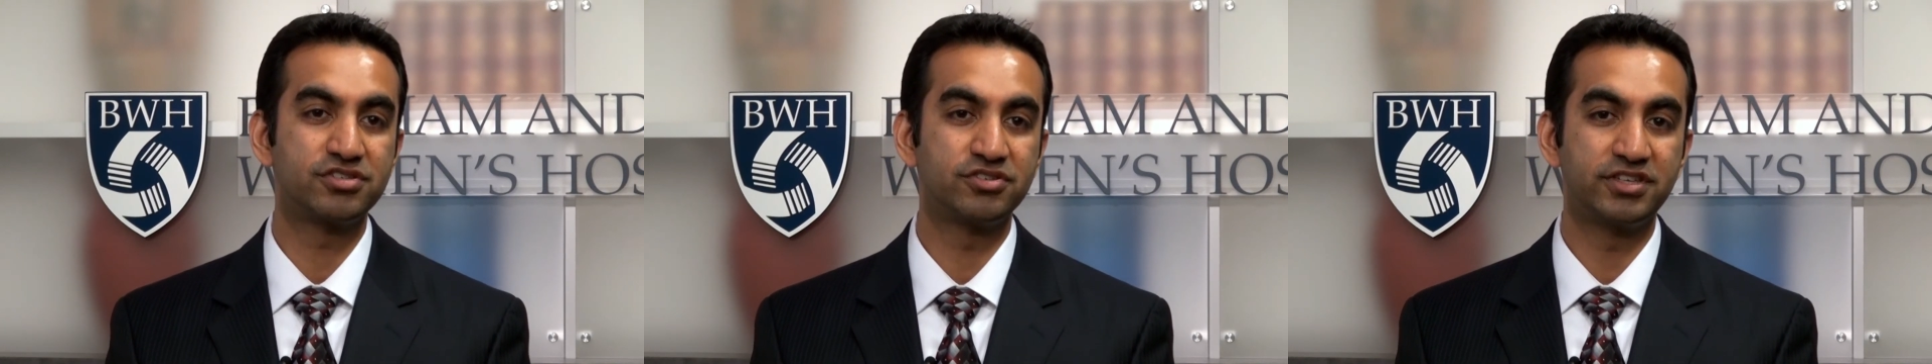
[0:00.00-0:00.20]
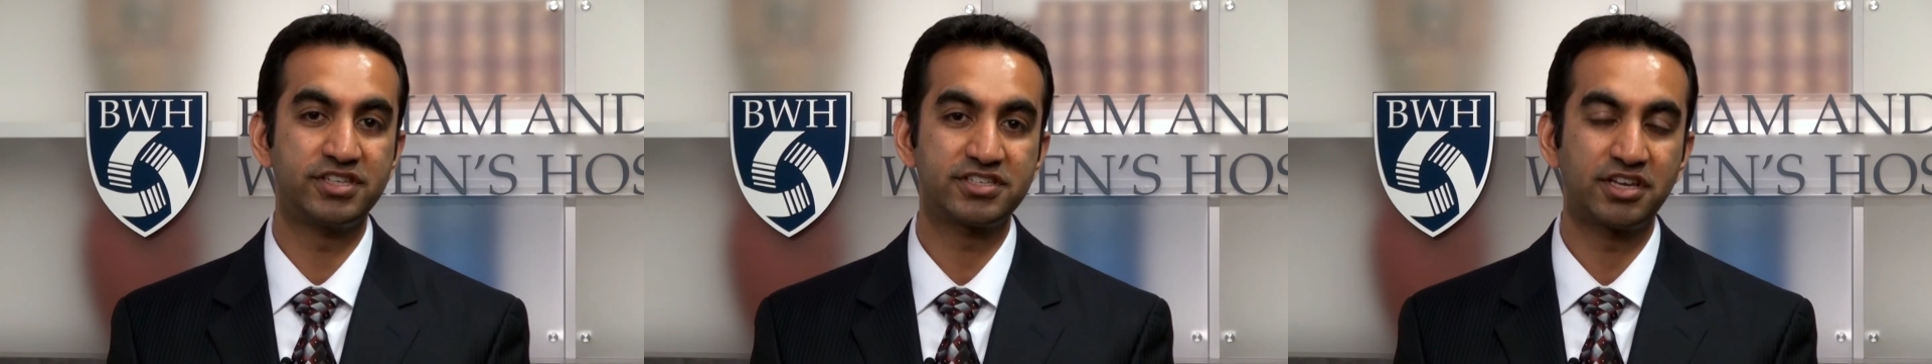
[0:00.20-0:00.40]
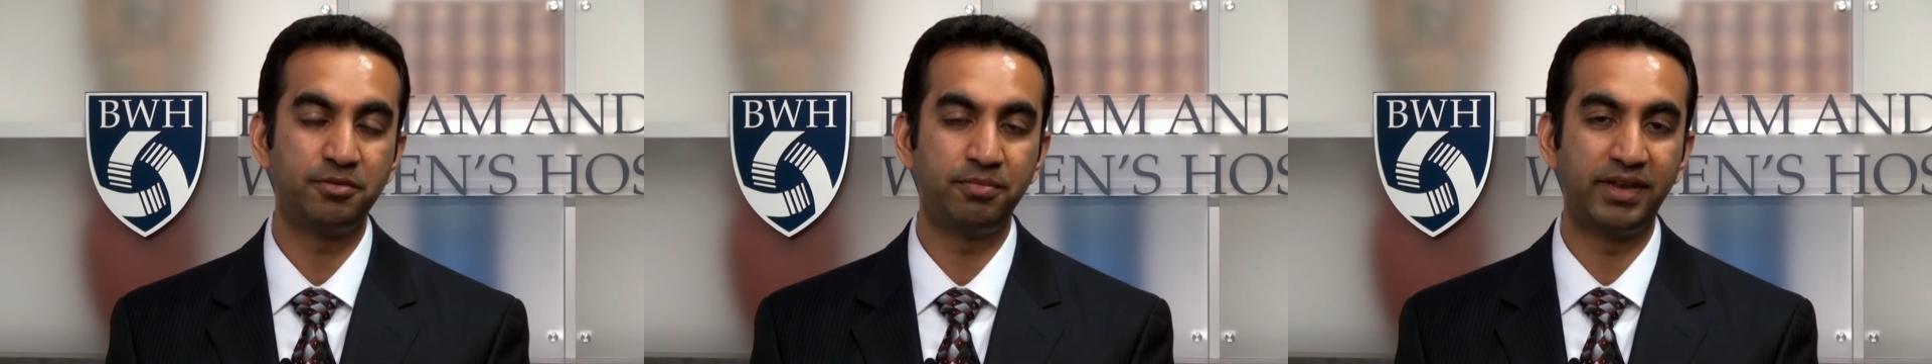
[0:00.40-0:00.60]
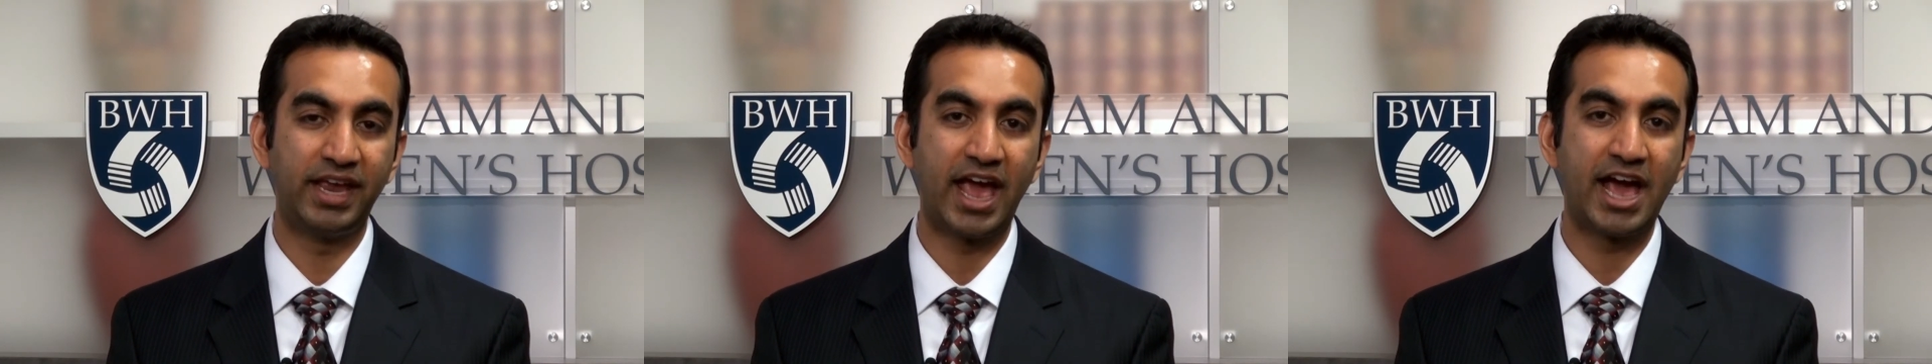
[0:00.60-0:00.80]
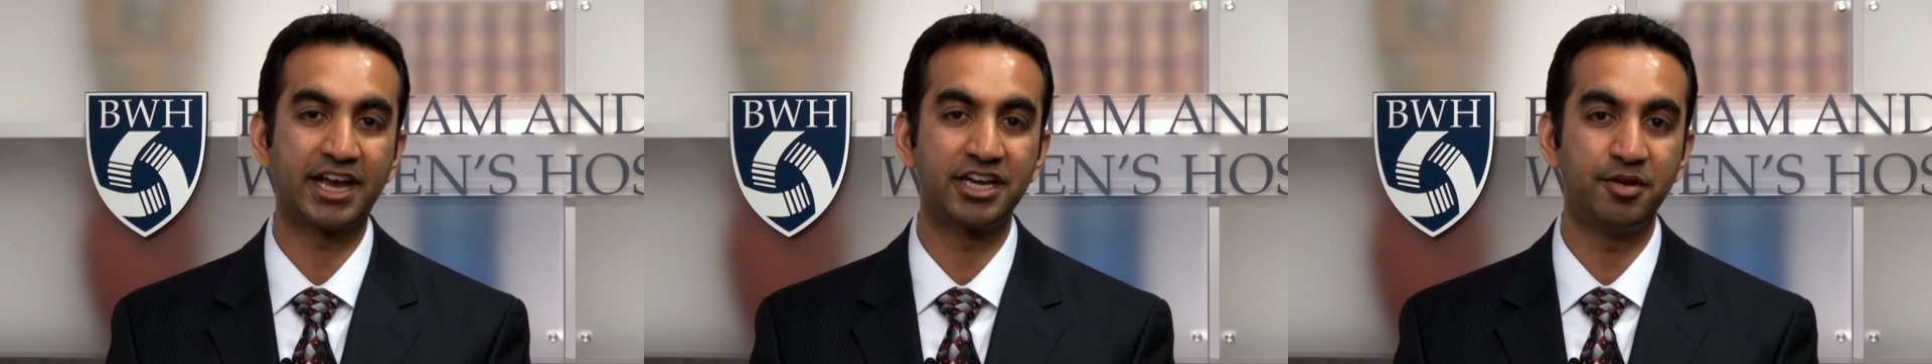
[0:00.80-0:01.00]
So this can be
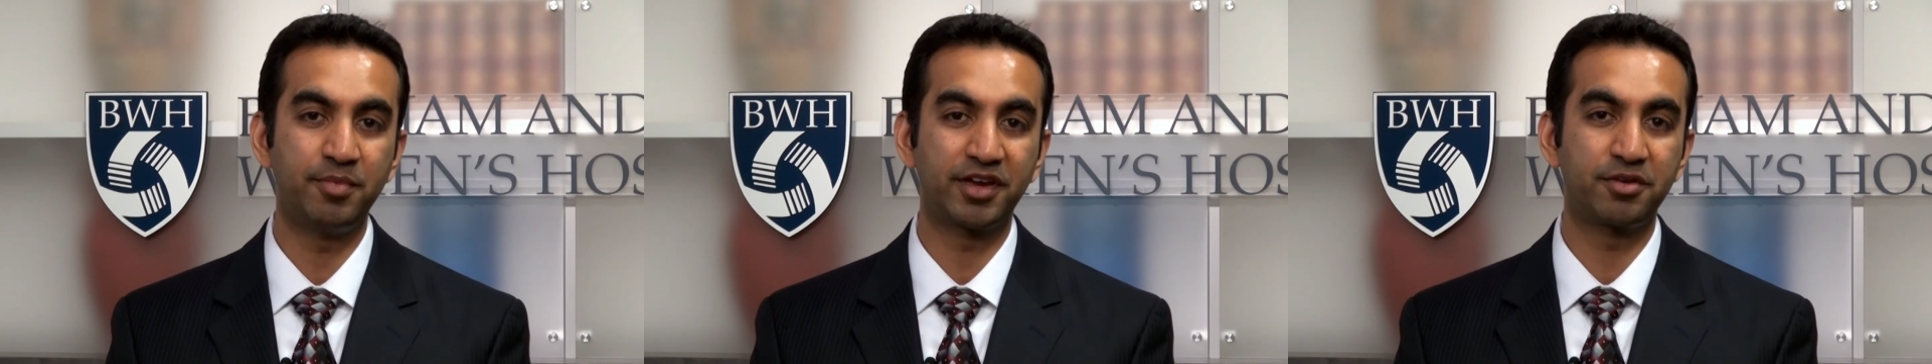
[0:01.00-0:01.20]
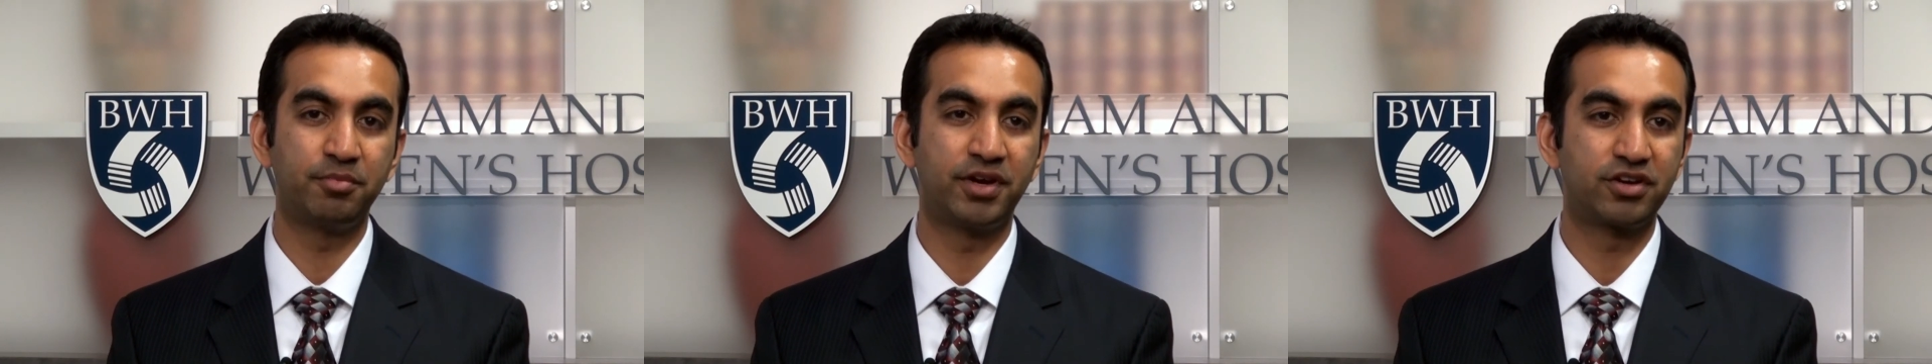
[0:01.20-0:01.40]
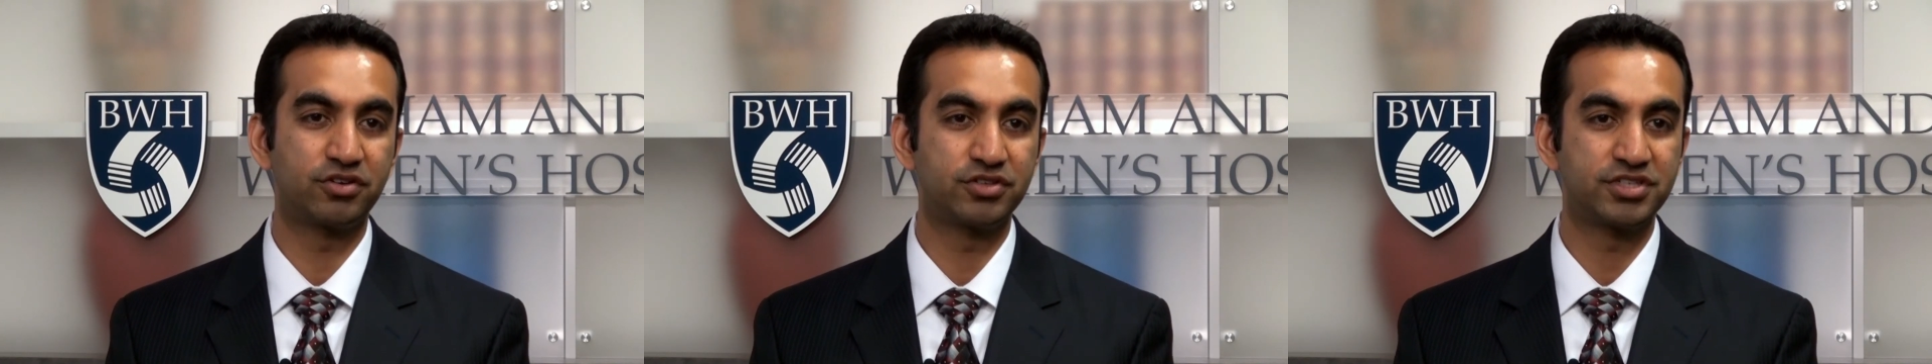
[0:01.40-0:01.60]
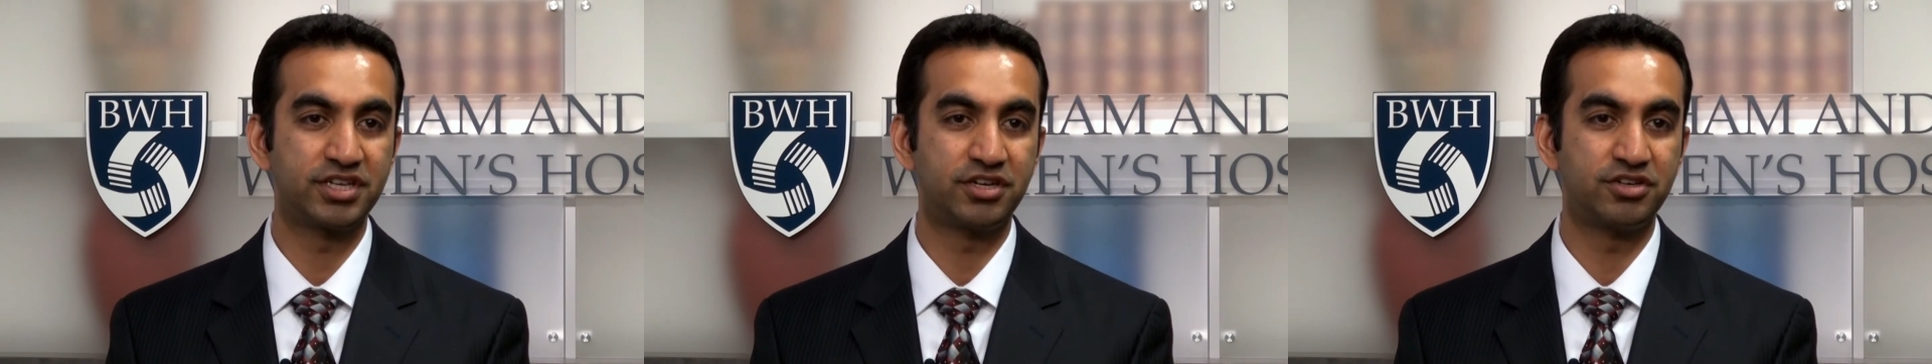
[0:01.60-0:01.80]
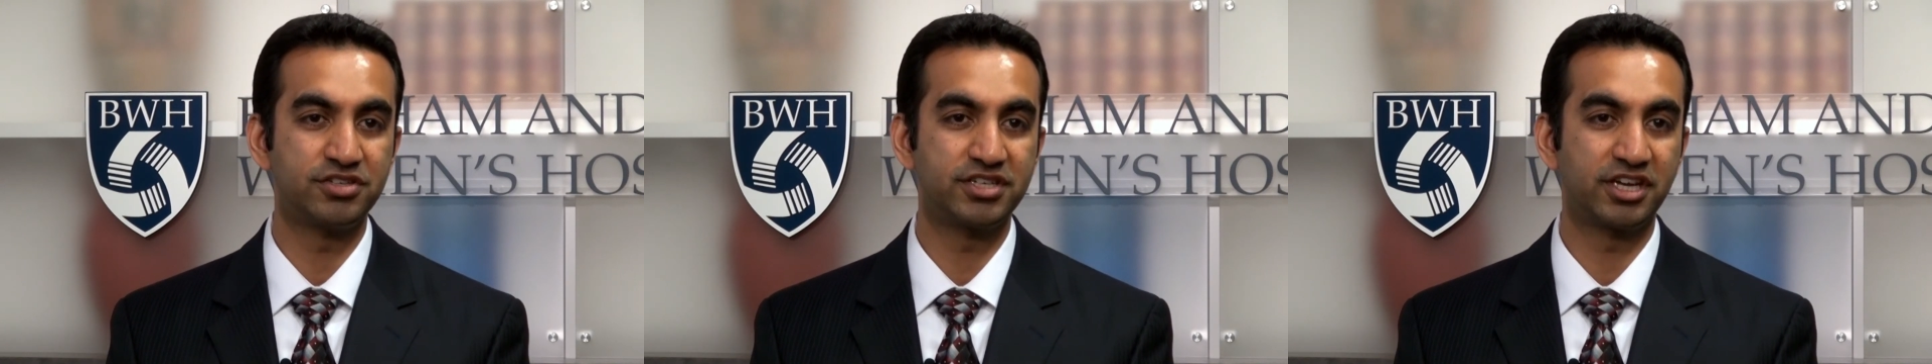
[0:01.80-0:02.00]
academic medical
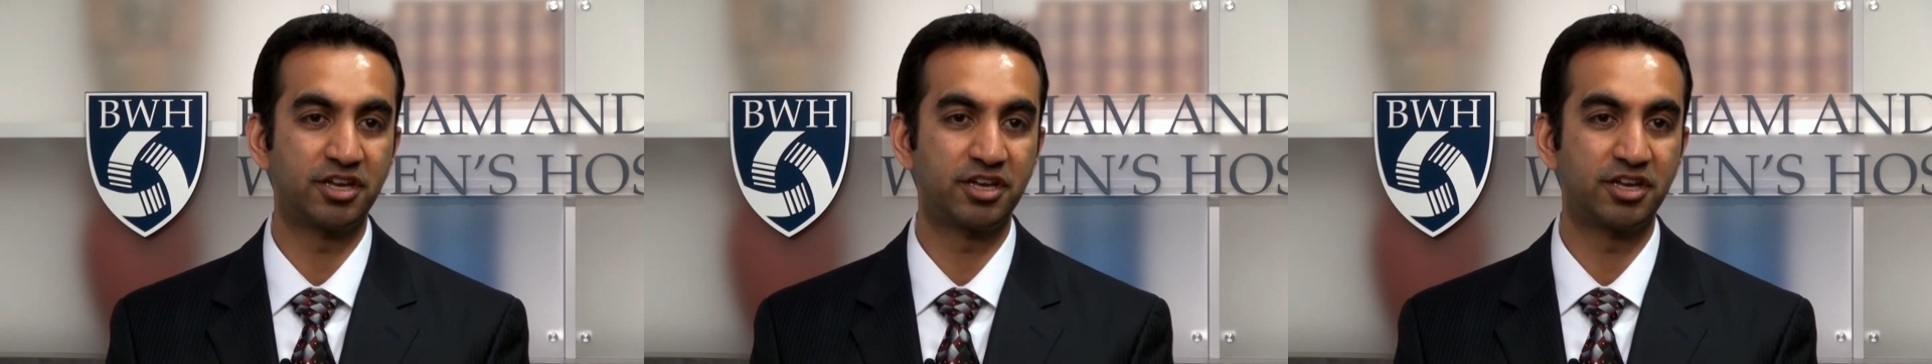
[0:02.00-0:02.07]
centers,